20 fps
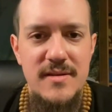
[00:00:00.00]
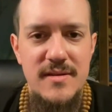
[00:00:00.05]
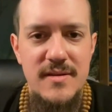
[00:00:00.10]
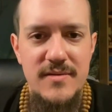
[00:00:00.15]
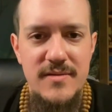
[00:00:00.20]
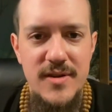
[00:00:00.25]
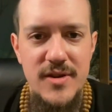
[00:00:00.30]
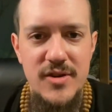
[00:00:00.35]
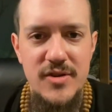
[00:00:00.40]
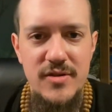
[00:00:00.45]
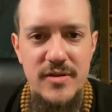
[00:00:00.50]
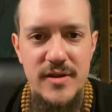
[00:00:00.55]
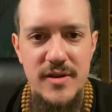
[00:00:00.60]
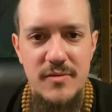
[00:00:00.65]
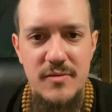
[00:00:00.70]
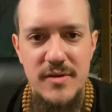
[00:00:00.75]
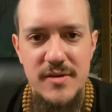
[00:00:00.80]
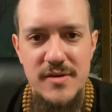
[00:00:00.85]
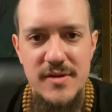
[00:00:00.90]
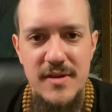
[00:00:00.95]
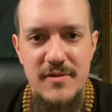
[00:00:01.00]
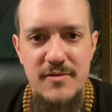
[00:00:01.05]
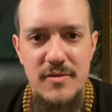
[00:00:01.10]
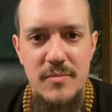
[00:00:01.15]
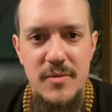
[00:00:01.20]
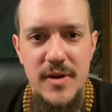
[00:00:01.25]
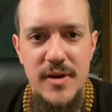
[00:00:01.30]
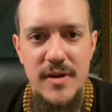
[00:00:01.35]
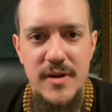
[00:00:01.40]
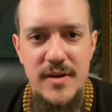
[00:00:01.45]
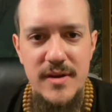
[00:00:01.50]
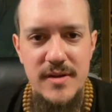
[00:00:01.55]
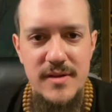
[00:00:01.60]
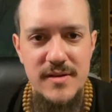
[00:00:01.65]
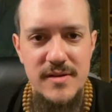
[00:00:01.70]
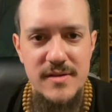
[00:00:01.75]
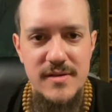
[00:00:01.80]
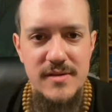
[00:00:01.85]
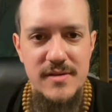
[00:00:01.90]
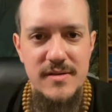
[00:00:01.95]
Eventually, once everybody
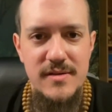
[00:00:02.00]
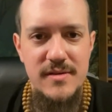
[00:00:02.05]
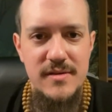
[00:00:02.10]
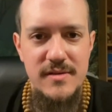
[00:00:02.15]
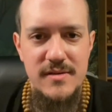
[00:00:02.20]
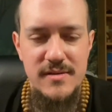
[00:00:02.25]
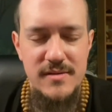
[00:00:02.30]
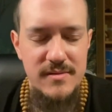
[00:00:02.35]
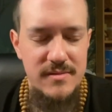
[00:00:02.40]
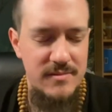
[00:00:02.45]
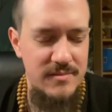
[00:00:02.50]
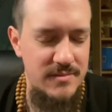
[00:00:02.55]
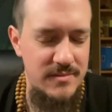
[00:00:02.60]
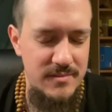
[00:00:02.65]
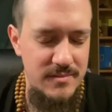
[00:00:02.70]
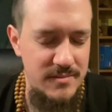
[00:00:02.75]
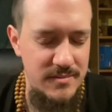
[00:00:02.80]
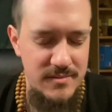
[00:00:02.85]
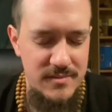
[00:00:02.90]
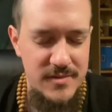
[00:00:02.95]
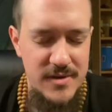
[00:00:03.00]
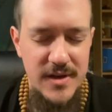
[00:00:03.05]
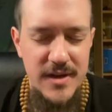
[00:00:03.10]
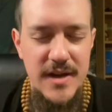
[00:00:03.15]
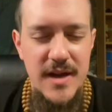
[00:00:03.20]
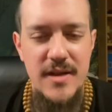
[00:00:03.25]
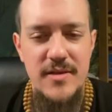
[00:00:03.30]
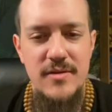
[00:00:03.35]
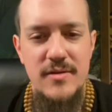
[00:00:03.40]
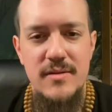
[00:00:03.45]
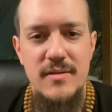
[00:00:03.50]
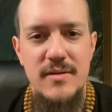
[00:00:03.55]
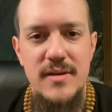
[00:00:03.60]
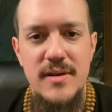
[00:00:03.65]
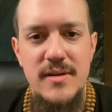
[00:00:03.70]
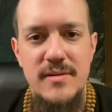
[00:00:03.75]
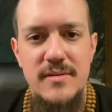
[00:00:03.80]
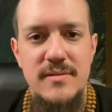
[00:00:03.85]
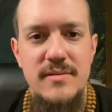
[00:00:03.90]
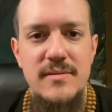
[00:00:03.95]
is together
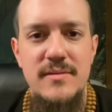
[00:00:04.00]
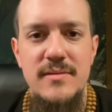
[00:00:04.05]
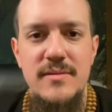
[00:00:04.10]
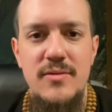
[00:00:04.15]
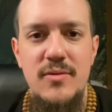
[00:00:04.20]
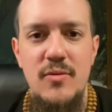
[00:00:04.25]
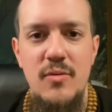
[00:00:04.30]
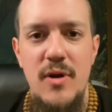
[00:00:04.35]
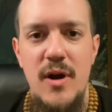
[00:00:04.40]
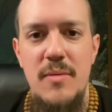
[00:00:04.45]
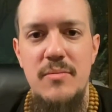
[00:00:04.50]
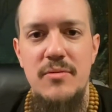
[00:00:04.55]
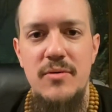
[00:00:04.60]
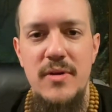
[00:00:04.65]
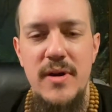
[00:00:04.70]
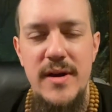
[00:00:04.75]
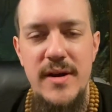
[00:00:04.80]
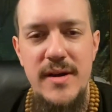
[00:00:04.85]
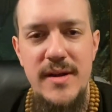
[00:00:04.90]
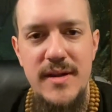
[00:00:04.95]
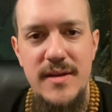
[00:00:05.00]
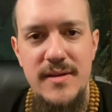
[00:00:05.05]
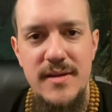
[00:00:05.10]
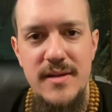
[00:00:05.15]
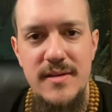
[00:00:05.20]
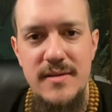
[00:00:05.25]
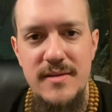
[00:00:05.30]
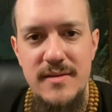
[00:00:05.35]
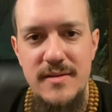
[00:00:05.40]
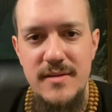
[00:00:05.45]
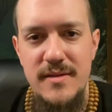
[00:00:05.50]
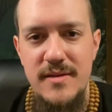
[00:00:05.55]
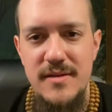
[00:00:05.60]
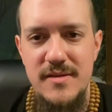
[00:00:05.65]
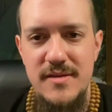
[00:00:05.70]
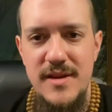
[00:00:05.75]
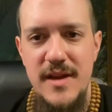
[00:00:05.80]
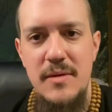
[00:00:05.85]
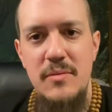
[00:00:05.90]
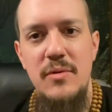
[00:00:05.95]
and cooperating, then the
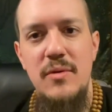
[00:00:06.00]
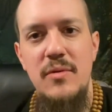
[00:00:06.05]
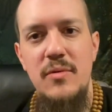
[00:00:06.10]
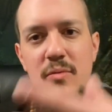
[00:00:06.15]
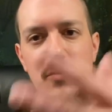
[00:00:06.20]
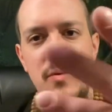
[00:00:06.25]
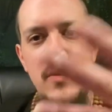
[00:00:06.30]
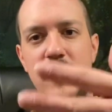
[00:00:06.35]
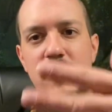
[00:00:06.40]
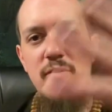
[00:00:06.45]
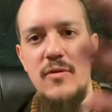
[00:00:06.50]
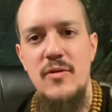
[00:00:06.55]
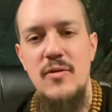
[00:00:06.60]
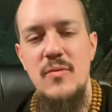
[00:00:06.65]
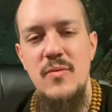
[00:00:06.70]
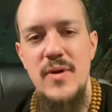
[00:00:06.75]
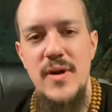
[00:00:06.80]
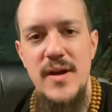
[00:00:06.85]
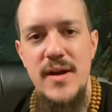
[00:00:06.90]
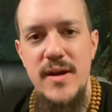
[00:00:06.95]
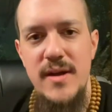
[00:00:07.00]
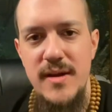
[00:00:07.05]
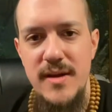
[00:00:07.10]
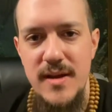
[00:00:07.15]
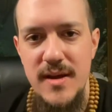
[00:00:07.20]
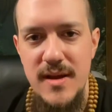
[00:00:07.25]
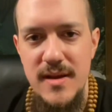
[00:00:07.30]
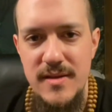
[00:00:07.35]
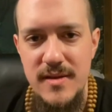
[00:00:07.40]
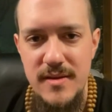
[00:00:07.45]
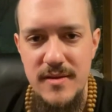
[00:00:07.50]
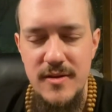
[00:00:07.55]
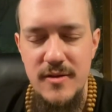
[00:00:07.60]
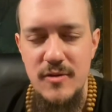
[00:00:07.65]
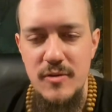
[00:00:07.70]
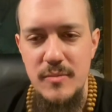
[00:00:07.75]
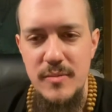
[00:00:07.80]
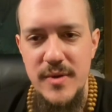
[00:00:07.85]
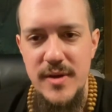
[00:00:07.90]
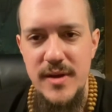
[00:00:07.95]
state will wither away, and there
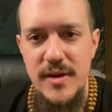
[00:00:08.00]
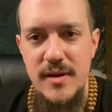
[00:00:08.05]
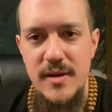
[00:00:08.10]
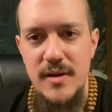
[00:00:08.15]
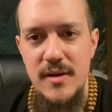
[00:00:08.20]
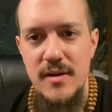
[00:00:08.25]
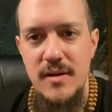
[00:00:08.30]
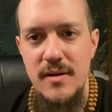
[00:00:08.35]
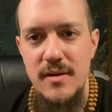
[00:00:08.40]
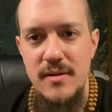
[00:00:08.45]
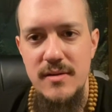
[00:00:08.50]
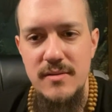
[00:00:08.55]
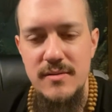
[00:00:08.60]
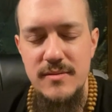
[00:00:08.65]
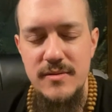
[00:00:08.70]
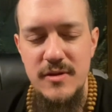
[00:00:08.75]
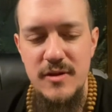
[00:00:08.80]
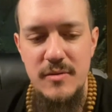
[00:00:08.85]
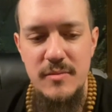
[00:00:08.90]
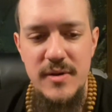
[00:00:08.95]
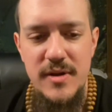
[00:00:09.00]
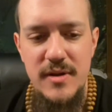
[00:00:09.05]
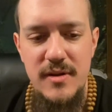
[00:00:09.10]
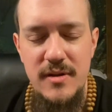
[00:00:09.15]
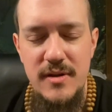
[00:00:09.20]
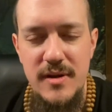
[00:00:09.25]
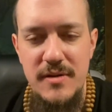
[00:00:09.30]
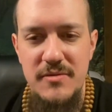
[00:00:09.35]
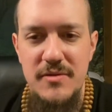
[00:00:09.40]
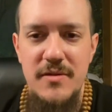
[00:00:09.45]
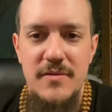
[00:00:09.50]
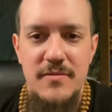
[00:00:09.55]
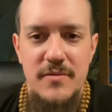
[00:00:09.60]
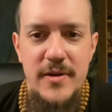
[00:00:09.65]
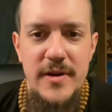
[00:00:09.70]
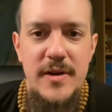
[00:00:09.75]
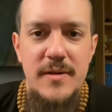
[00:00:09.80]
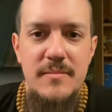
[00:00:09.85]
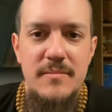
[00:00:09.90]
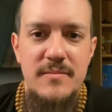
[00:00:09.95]
will be uh, there'll be a level of
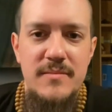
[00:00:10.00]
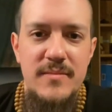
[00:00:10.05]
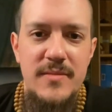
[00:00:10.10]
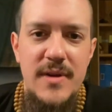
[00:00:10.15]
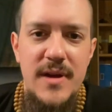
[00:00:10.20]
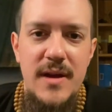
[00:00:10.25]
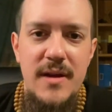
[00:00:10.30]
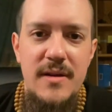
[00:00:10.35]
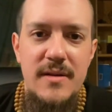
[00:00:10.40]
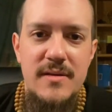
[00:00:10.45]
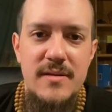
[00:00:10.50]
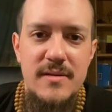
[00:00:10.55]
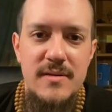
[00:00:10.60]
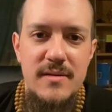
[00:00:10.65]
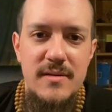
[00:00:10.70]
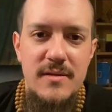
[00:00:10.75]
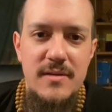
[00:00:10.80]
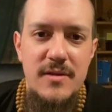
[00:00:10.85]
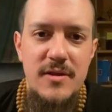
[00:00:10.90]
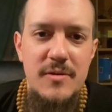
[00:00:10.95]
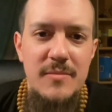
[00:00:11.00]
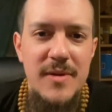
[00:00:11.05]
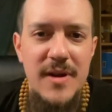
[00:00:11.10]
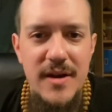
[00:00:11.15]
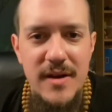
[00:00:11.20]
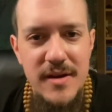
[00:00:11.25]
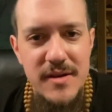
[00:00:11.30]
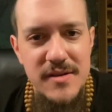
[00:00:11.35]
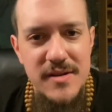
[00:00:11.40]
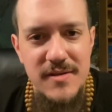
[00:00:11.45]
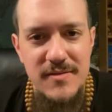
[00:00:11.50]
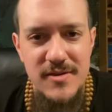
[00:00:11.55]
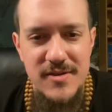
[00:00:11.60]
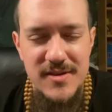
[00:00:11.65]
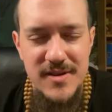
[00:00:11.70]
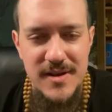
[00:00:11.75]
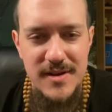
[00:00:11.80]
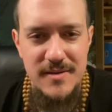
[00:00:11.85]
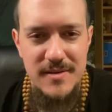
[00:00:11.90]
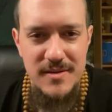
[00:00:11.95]
freedom that humanity has never
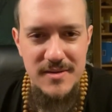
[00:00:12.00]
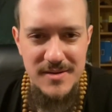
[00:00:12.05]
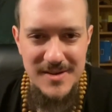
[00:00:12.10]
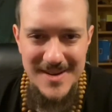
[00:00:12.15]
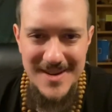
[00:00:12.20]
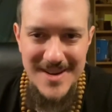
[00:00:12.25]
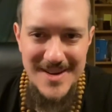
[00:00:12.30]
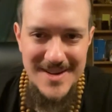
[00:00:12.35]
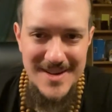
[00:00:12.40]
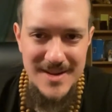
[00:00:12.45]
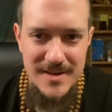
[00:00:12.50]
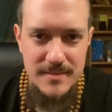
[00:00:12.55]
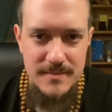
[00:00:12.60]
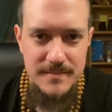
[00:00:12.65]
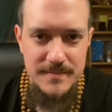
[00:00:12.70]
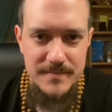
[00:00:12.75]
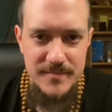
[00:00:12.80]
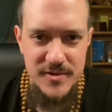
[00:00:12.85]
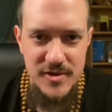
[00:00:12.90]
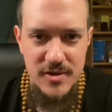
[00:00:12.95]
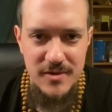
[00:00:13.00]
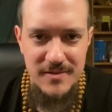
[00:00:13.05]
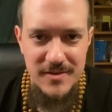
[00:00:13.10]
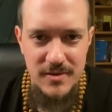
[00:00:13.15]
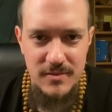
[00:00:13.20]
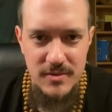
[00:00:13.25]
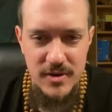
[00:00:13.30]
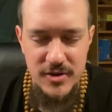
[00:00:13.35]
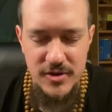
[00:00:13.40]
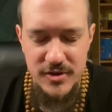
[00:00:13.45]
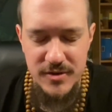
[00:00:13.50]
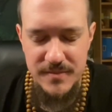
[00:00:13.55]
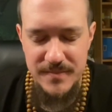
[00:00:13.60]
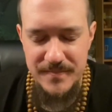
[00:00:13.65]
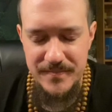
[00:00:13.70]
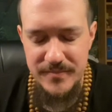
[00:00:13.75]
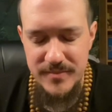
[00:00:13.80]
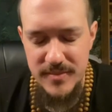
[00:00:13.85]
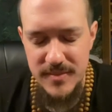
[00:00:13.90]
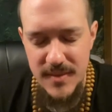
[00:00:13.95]
seen. It's the idea. Soviet Russia
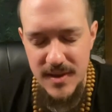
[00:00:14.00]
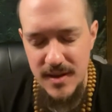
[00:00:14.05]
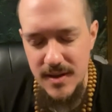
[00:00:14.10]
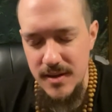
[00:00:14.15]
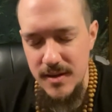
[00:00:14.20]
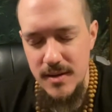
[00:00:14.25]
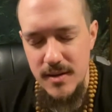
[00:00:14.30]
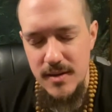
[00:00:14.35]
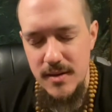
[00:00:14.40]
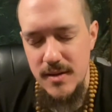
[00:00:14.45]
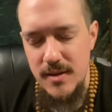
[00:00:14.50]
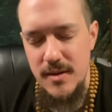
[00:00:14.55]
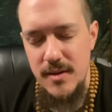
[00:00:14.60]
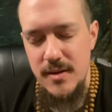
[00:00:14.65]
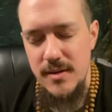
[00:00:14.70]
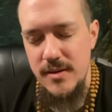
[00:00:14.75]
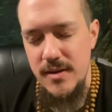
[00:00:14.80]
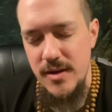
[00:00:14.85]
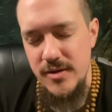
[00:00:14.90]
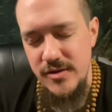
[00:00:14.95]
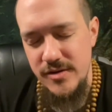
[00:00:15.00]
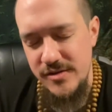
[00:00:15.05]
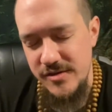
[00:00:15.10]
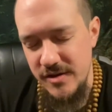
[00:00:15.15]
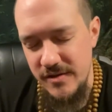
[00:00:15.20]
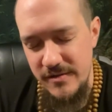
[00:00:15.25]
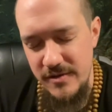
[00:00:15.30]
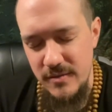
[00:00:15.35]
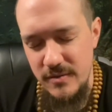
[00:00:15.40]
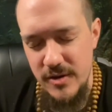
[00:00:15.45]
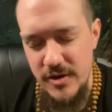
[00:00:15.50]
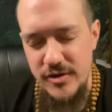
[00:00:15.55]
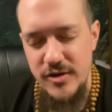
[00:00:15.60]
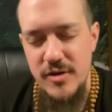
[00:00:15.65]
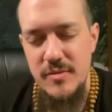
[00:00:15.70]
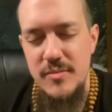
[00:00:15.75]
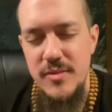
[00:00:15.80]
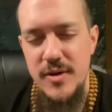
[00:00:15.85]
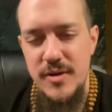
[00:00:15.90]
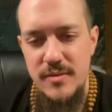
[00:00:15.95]
not just Soviet Russia,
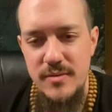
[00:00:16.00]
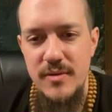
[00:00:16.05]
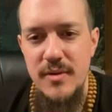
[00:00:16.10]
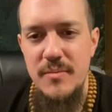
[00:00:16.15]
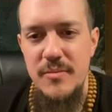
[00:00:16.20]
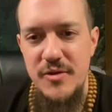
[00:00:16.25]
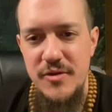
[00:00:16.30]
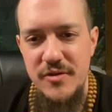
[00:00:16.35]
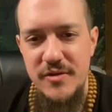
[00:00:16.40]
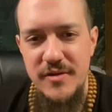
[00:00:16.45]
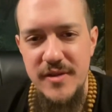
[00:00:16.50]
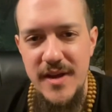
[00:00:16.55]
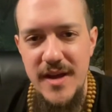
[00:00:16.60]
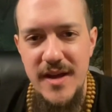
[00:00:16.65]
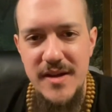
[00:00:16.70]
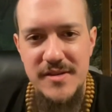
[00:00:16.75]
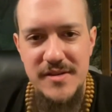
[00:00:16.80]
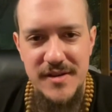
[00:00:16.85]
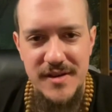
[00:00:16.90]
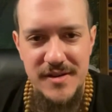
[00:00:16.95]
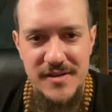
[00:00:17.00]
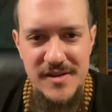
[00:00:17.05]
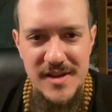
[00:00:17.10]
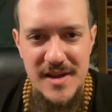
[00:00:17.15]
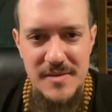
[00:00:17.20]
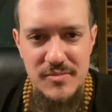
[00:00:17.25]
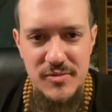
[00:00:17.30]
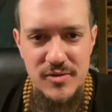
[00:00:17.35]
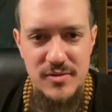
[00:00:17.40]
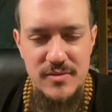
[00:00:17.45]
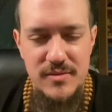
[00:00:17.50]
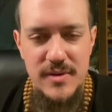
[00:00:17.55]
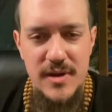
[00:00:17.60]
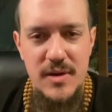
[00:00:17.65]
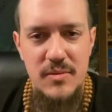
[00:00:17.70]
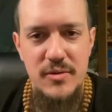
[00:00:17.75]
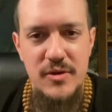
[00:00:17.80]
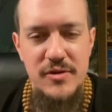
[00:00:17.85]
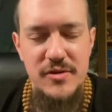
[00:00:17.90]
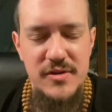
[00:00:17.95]
but I'm using that as an example. And
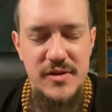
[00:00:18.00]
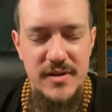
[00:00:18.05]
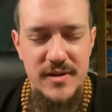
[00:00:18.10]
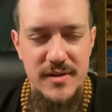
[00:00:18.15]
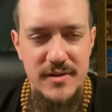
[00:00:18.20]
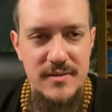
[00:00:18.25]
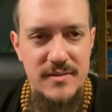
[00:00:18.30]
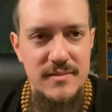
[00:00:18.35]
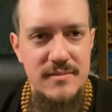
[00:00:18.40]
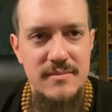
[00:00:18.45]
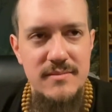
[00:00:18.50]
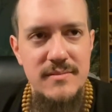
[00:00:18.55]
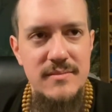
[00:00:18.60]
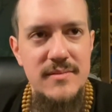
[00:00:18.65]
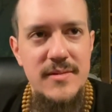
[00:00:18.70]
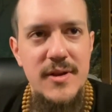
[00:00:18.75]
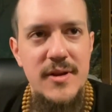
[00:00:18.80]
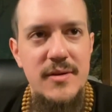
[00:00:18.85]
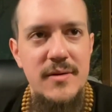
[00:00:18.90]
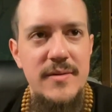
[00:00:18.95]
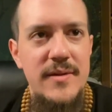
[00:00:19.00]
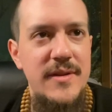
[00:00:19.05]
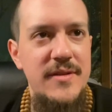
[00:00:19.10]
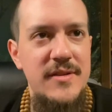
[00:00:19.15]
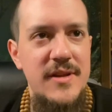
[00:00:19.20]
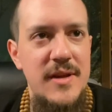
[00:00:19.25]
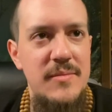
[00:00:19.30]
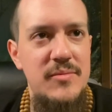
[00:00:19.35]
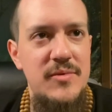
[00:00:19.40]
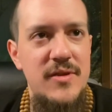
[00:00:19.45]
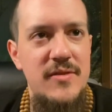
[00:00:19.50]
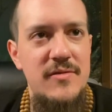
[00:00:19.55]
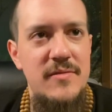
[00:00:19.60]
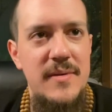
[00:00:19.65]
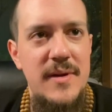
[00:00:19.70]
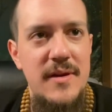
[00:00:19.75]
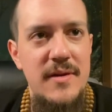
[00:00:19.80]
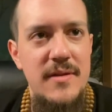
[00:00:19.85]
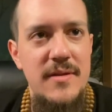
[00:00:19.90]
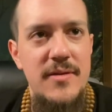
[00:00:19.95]
we're using, you know, the example of
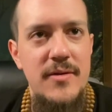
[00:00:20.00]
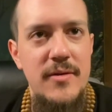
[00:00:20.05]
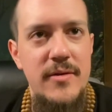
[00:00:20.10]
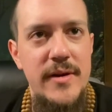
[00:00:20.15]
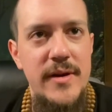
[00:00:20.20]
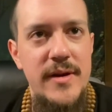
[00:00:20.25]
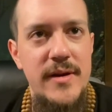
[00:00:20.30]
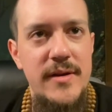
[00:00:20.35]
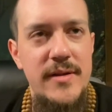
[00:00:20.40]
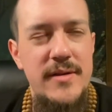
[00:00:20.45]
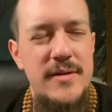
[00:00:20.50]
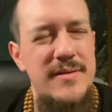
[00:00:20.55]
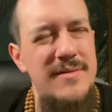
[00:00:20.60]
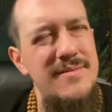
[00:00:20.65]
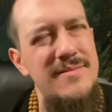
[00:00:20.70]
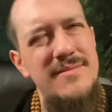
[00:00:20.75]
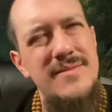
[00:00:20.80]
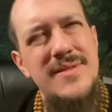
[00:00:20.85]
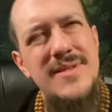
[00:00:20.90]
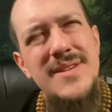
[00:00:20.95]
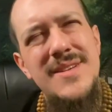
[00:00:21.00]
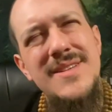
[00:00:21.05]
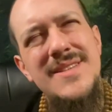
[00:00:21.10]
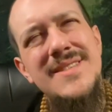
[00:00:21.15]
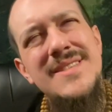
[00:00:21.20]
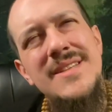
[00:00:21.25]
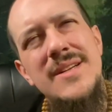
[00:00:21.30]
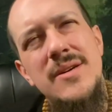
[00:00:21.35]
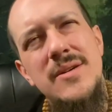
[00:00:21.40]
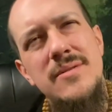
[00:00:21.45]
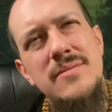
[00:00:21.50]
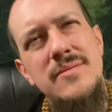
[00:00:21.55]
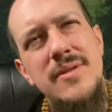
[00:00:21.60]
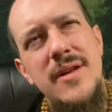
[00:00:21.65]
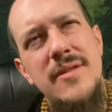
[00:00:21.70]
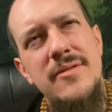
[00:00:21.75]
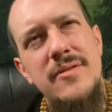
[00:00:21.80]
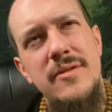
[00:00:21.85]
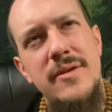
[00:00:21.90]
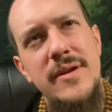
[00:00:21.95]
about 30, no, no,
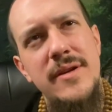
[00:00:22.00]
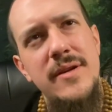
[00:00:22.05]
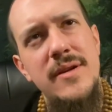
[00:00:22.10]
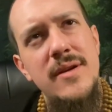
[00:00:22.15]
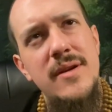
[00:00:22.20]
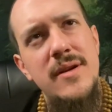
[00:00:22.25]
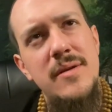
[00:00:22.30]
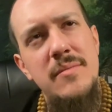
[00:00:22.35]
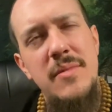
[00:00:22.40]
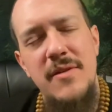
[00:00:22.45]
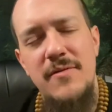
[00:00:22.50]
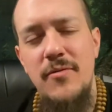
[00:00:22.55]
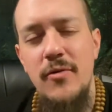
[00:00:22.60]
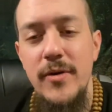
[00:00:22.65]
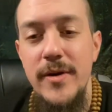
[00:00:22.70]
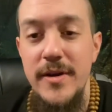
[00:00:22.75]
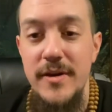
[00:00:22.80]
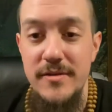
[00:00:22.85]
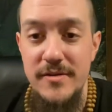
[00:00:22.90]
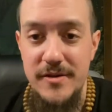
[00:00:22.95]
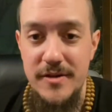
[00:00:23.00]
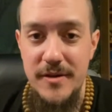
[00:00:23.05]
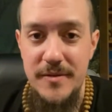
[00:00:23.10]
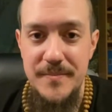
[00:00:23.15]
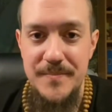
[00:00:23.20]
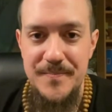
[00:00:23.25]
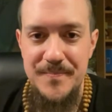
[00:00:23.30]
not 30, about 40 years ago.